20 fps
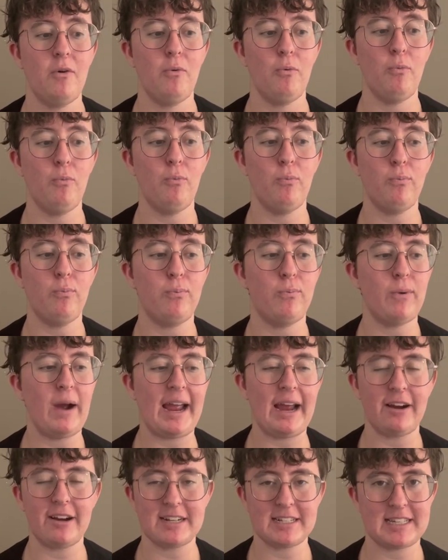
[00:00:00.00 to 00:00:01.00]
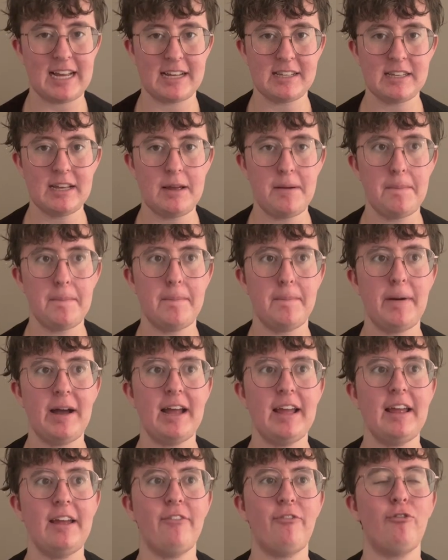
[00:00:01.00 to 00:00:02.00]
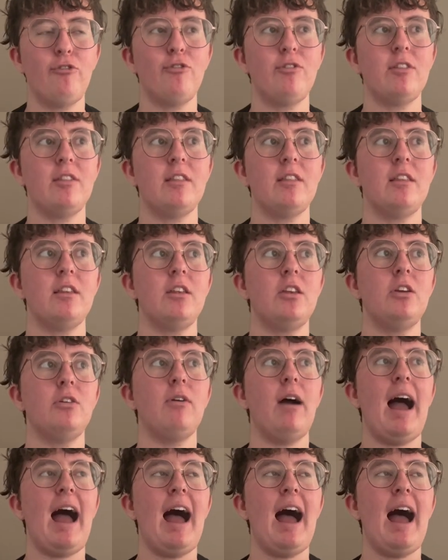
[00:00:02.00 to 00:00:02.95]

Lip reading: where it says it. But if you